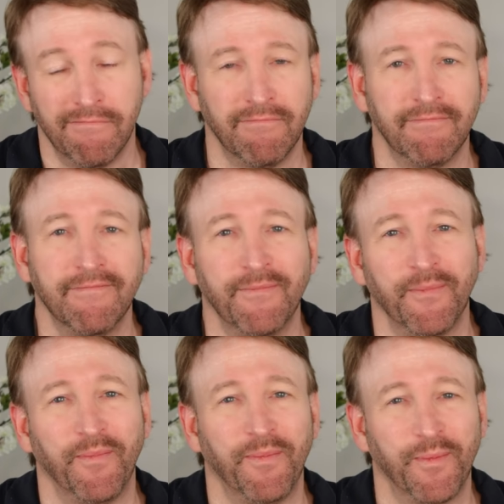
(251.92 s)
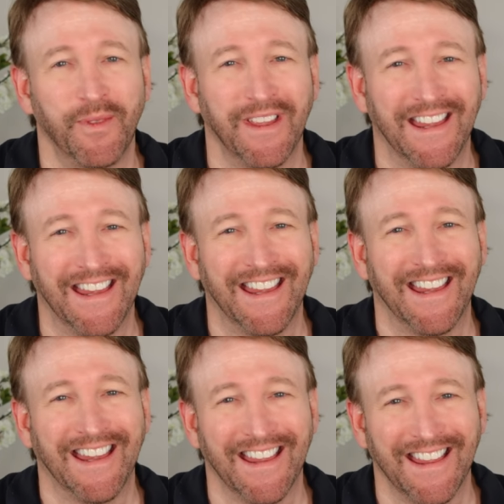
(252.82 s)

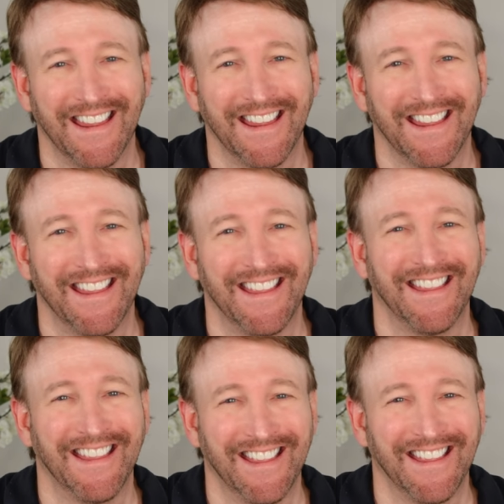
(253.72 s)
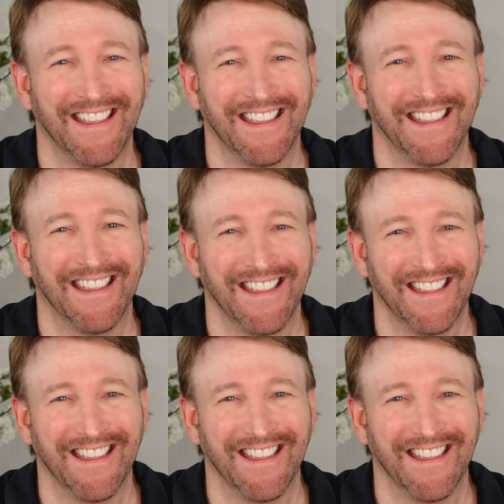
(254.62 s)
This person isn't speaking.